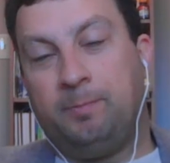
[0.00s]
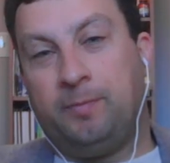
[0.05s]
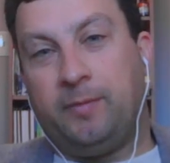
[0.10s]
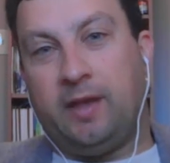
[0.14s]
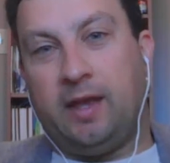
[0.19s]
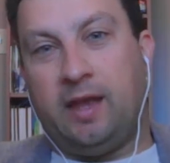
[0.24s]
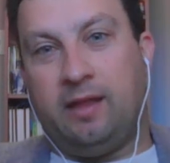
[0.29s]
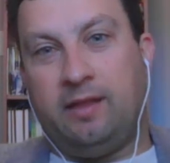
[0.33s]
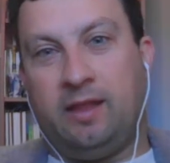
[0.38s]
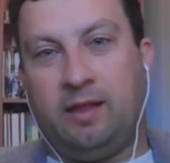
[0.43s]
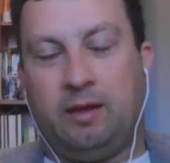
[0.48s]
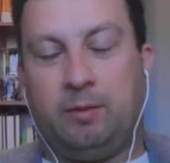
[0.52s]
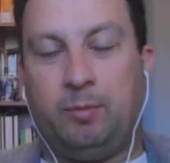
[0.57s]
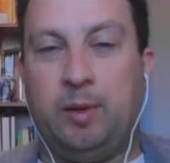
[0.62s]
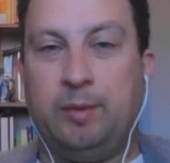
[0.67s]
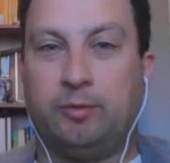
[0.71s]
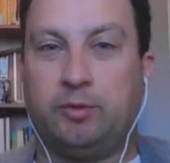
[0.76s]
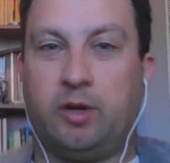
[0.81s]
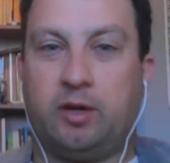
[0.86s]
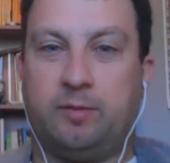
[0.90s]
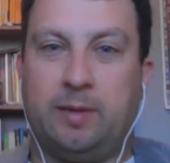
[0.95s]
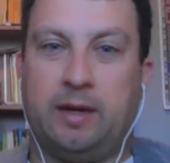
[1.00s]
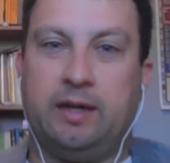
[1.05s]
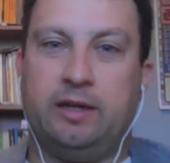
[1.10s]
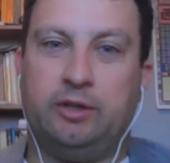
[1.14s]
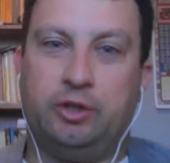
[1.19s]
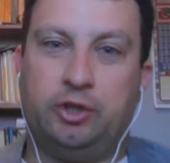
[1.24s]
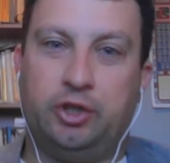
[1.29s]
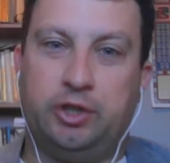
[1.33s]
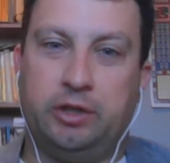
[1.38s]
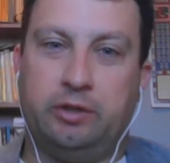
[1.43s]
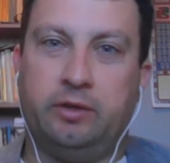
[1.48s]
And people talk about
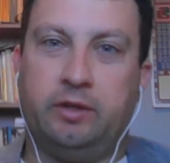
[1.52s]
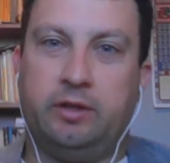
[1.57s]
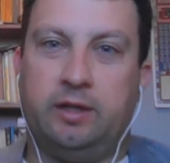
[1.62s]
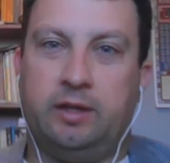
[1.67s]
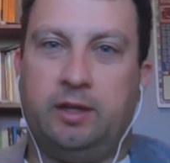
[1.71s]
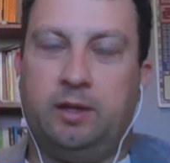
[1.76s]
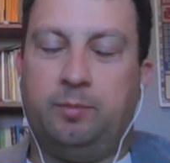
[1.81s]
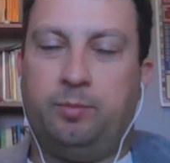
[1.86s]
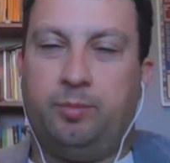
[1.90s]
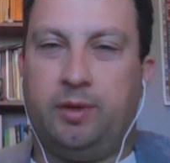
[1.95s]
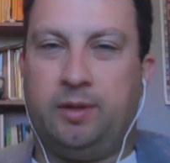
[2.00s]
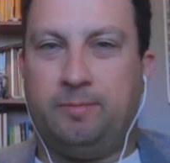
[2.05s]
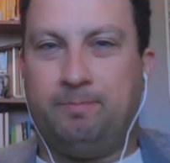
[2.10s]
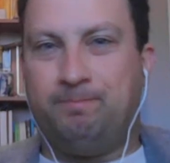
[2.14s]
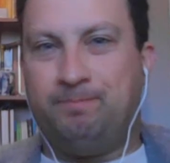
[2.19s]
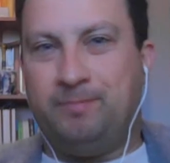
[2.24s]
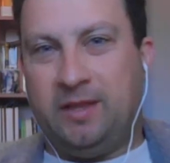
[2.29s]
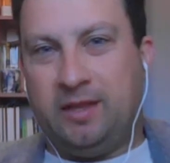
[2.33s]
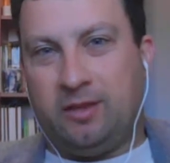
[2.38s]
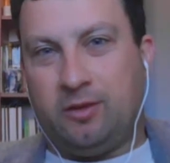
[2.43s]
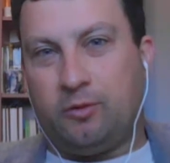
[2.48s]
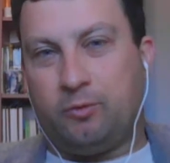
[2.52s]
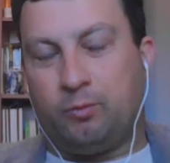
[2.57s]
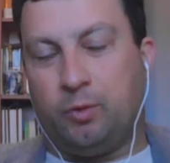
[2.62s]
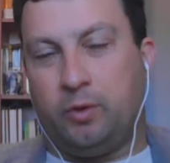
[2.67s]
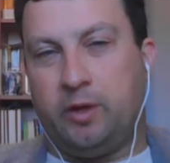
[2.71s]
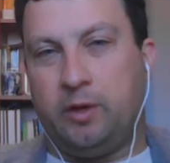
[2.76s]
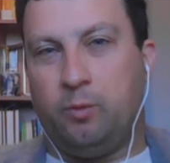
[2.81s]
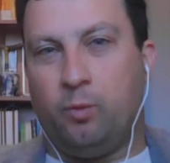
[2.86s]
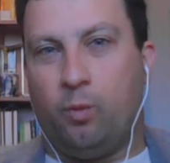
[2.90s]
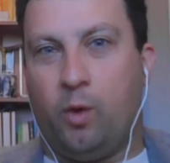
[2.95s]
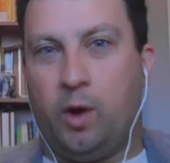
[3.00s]
agility, but this is
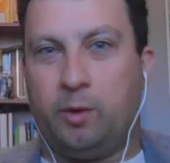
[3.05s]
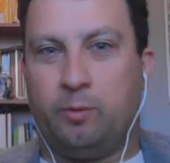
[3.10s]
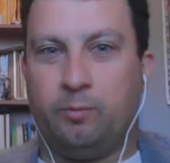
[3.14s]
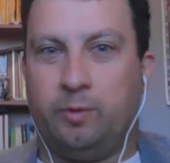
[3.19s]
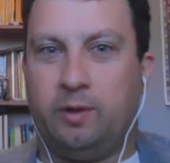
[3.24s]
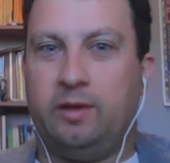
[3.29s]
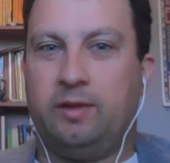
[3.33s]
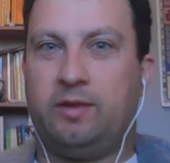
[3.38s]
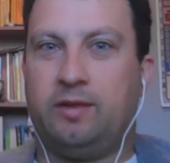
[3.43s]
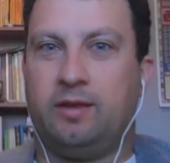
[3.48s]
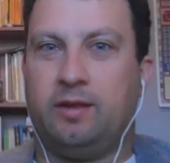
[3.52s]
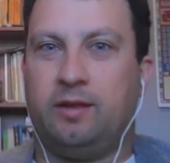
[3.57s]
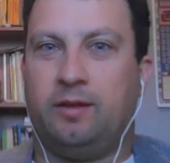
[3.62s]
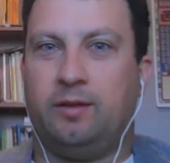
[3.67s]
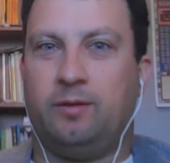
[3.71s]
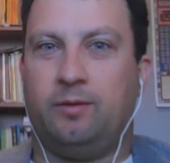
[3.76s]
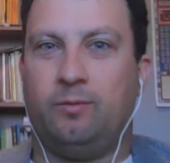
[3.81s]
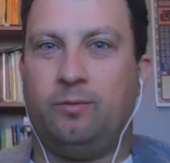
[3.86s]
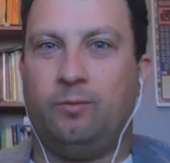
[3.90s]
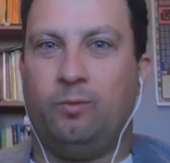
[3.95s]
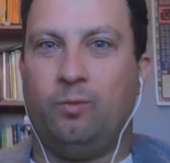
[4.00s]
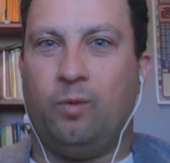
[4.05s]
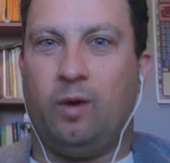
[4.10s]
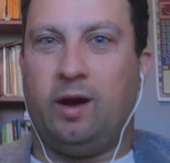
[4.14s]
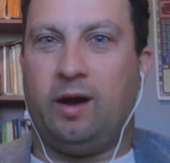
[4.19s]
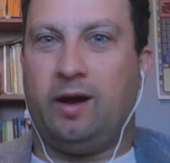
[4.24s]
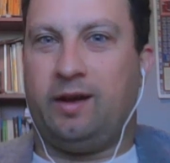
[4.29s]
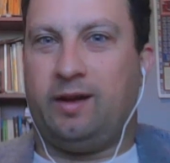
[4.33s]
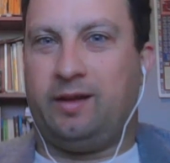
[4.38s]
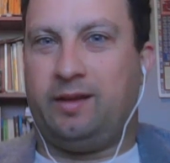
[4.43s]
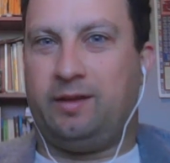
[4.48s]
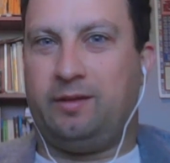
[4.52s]
really one reason
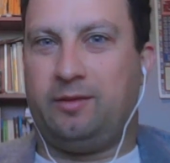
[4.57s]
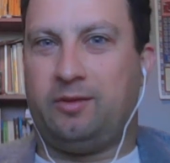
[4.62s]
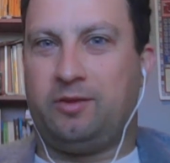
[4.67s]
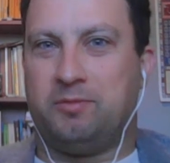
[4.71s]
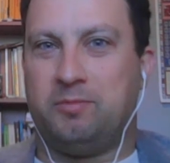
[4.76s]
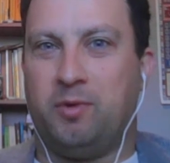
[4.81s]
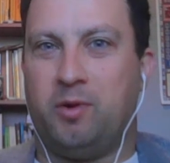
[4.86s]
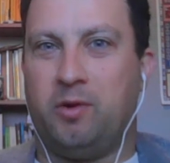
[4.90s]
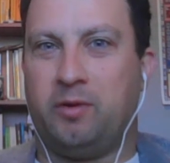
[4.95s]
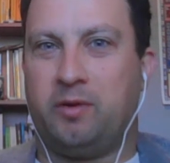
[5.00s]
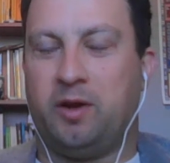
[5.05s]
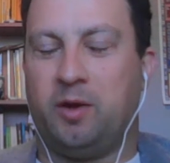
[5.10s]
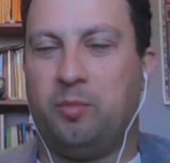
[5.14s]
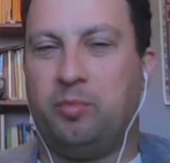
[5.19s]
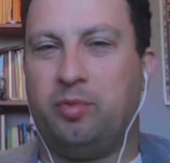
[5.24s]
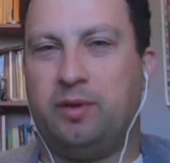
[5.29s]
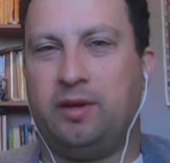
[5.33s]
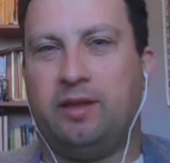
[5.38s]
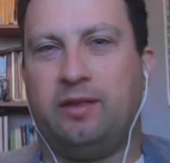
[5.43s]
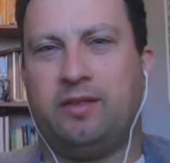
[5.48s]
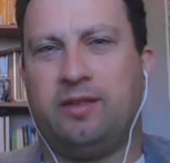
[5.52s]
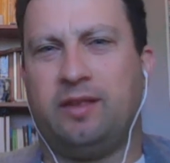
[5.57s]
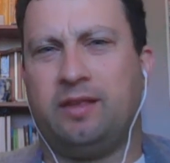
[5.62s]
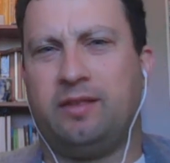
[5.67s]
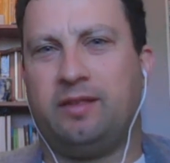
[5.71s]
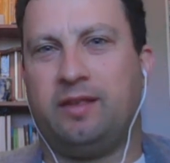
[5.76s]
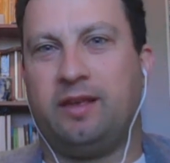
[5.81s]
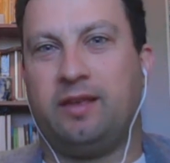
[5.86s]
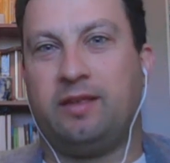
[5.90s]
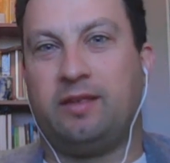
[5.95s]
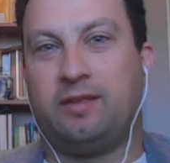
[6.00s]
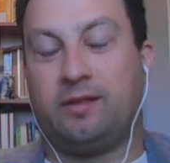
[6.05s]
why small companies
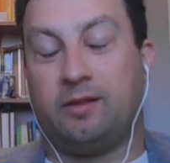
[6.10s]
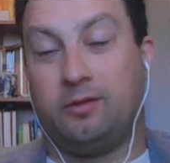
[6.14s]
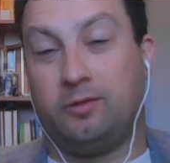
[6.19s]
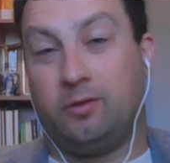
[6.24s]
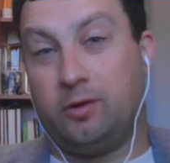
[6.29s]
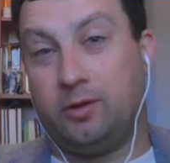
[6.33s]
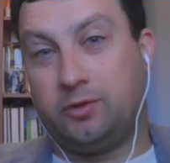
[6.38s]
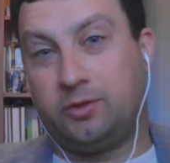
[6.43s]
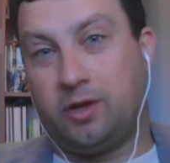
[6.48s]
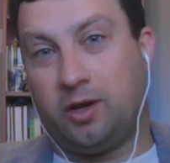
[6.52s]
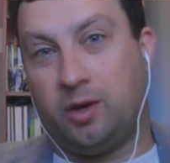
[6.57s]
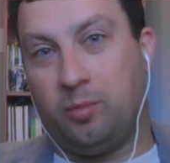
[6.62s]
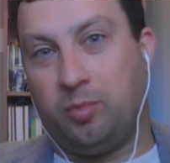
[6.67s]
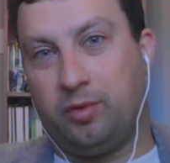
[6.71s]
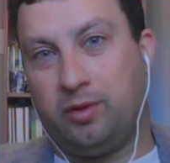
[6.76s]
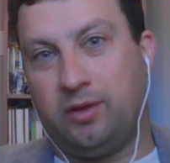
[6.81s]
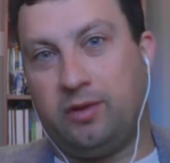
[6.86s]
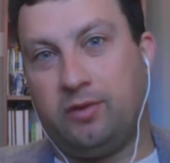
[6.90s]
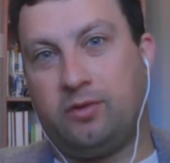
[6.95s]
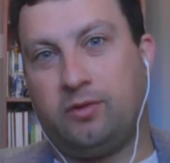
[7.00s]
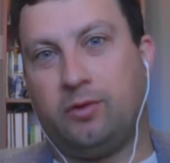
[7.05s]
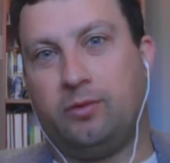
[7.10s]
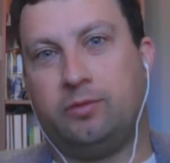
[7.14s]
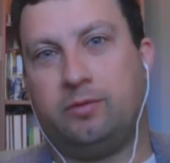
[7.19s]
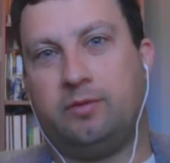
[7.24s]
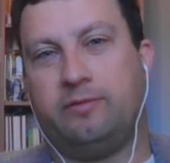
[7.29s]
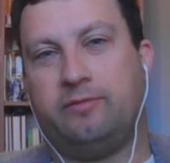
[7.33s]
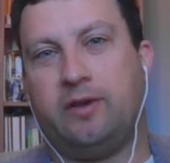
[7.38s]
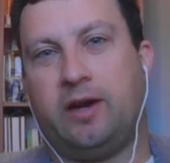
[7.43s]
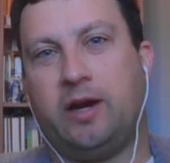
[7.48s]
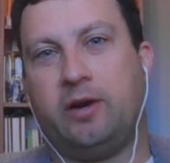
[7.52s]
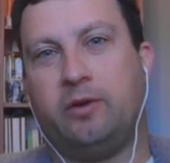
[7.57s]
exist and large companies don't
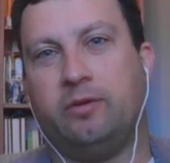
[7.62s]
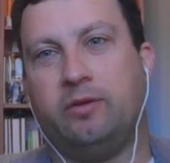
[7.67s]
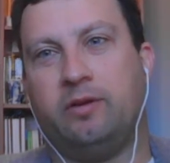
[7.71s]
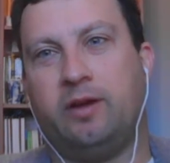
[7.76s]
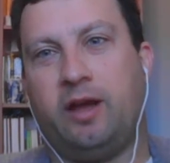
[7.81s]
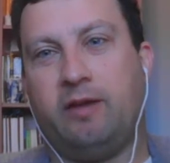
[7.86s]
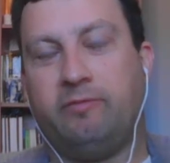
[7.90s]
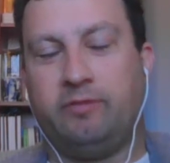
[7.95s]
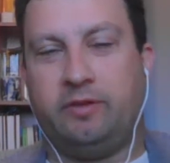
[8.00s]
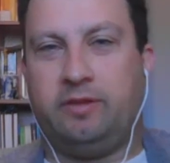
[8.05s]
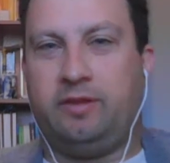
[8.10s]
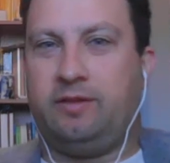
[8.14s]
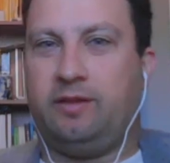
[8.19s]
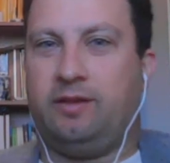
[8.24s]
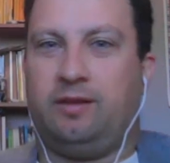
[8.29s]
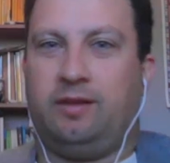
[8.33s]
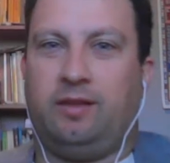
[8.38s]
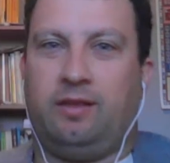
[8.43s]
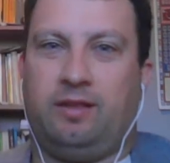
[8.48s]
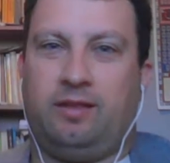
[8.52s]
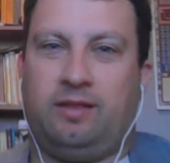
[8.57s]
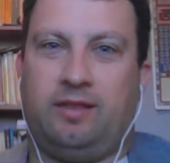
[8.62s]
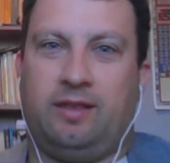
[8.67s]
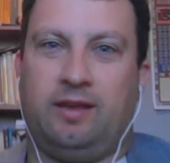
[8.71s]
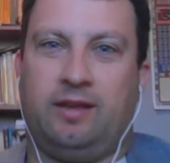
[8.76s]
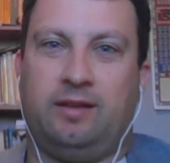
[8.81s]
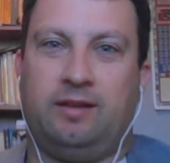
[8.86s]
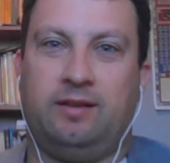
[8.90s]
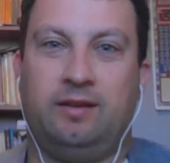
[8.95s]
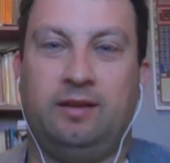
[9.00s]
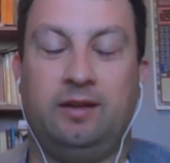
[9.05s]
devour everything is that